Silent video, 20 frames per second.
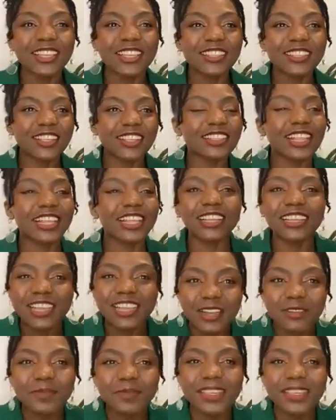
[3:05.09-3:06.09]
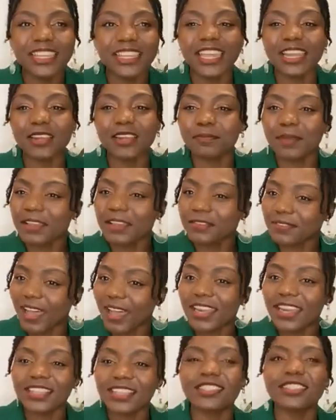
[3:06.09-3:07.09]
So I was like, let me get my
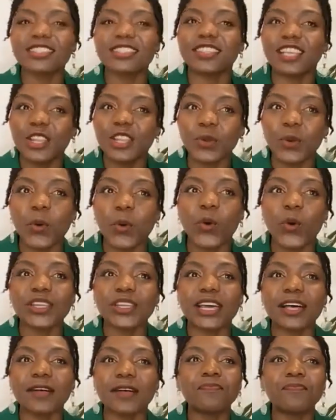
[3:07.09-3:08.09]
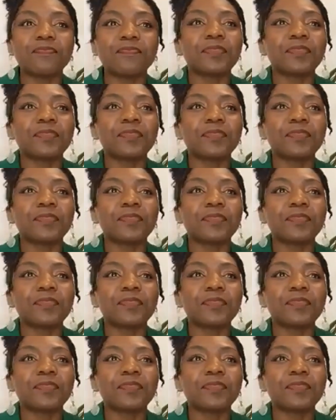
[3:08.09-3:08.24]
finances in order.